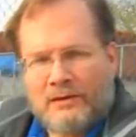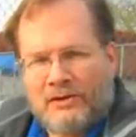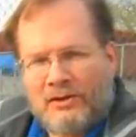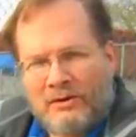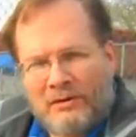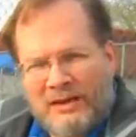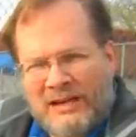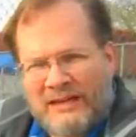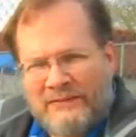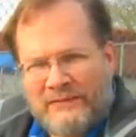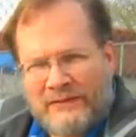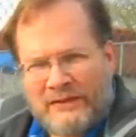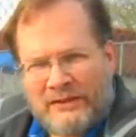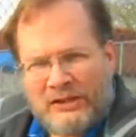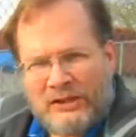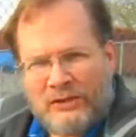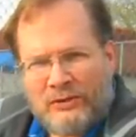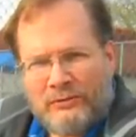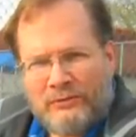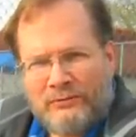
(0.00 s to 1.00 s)
You don't even
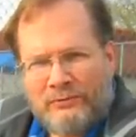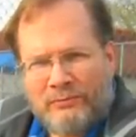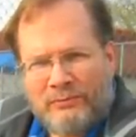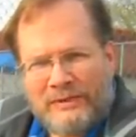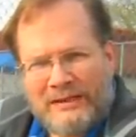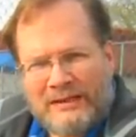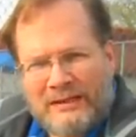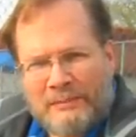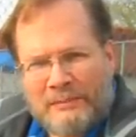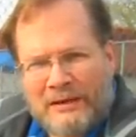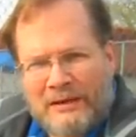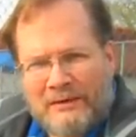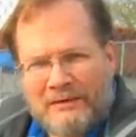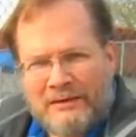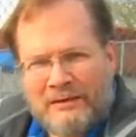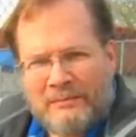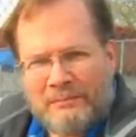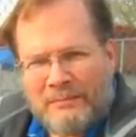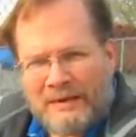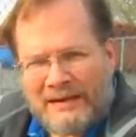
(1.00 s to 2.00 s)
use real
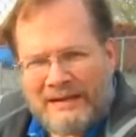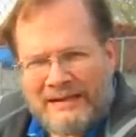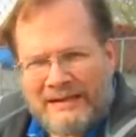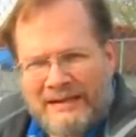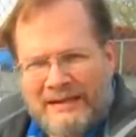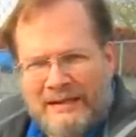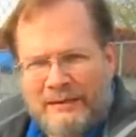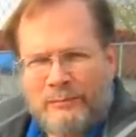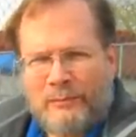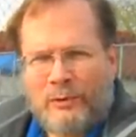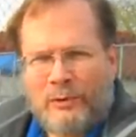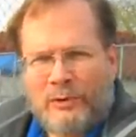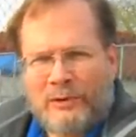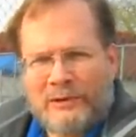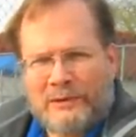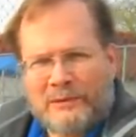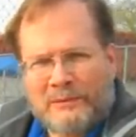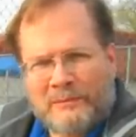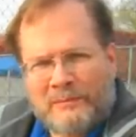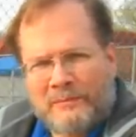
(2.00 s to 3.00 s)
American money anymore.